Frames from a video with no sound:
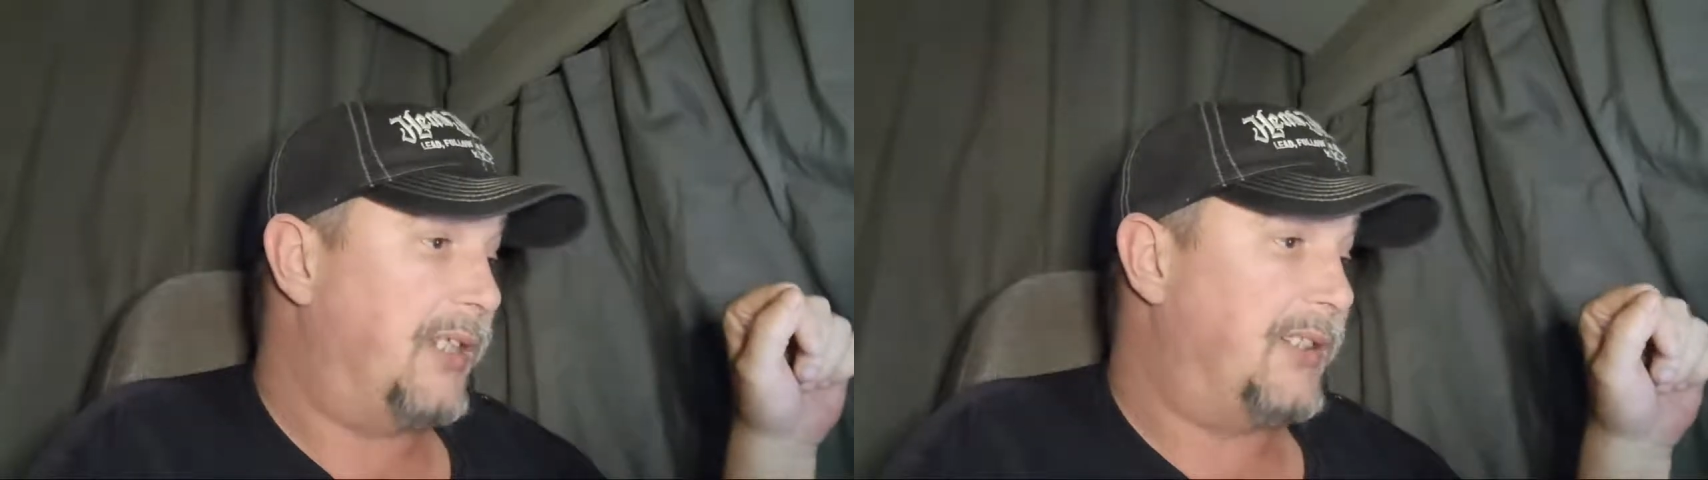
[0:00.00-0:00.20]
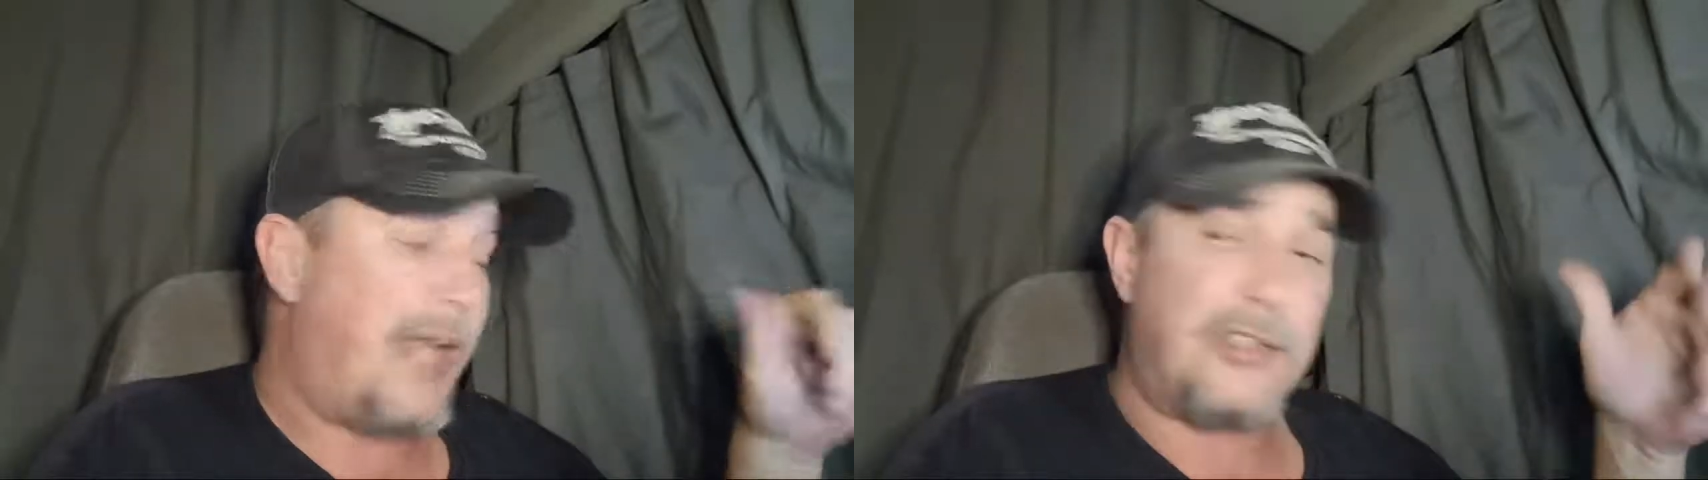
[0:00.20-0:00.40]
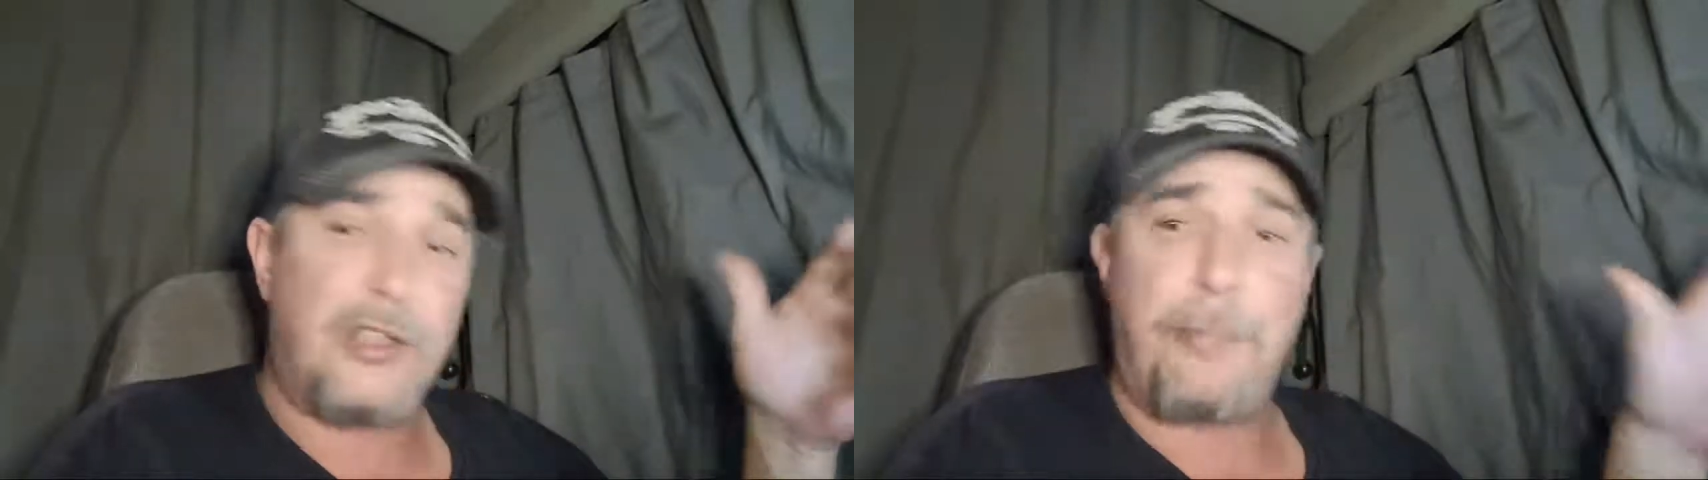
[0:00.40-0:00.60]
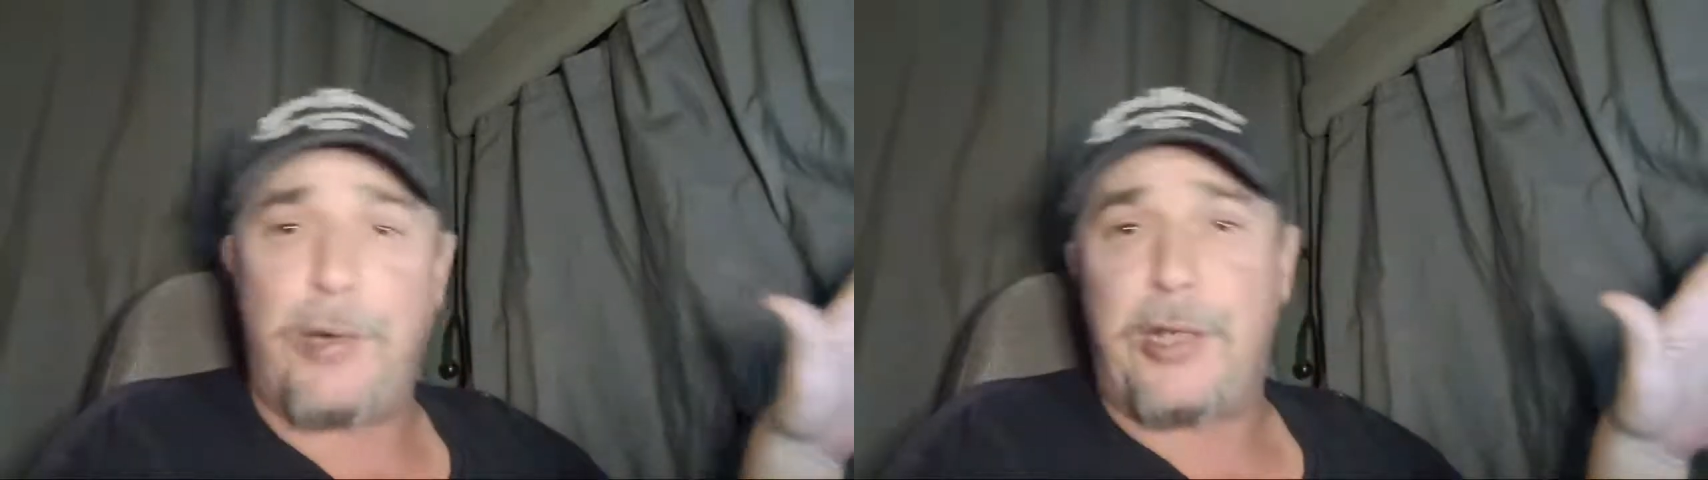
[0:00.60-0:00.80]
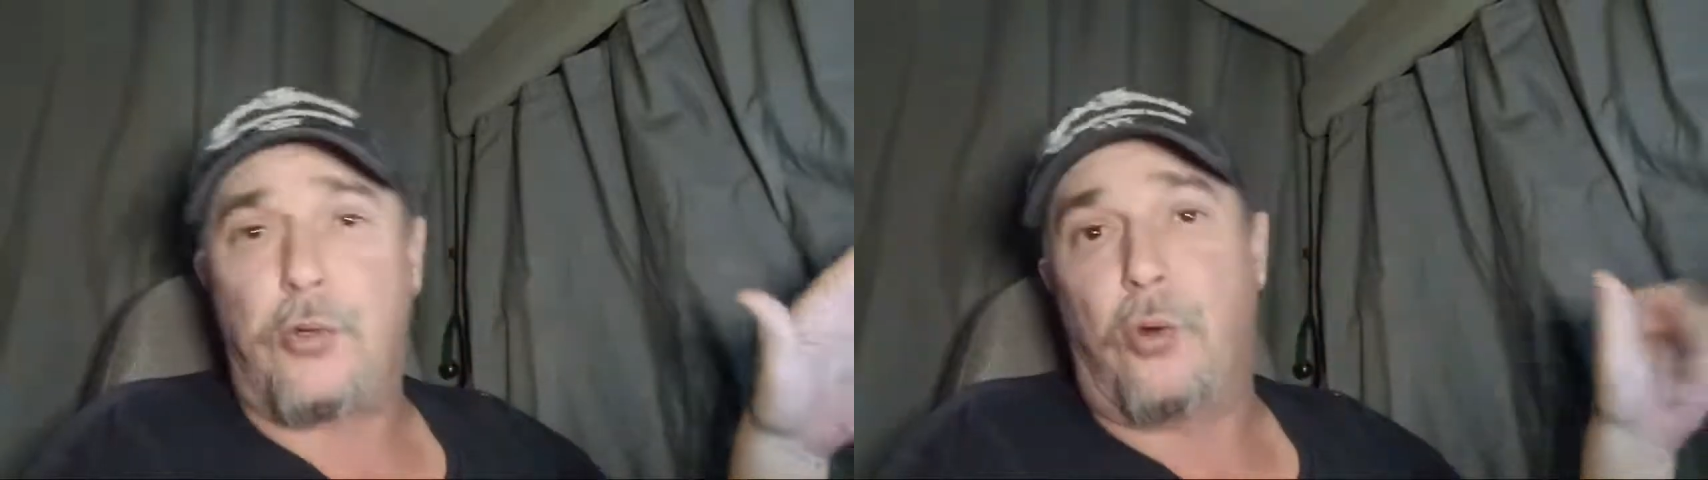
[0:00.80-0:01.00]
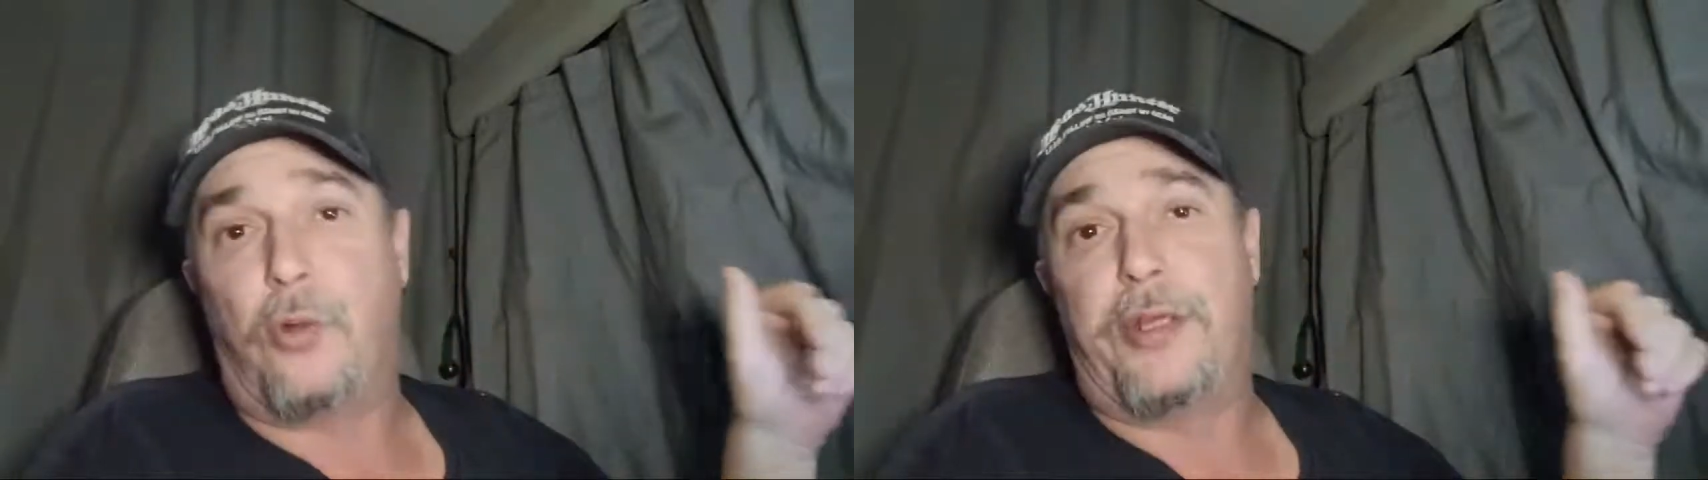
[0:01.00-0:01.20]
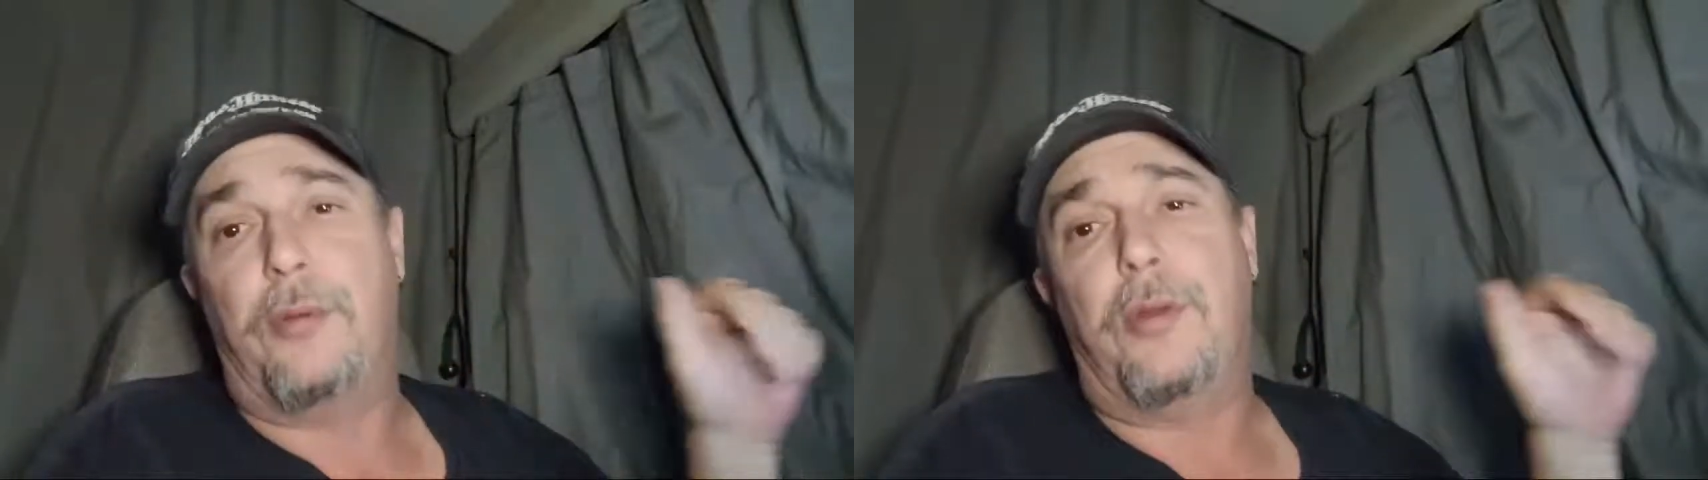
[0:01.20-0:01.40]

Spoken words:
It's actually pretty cool. A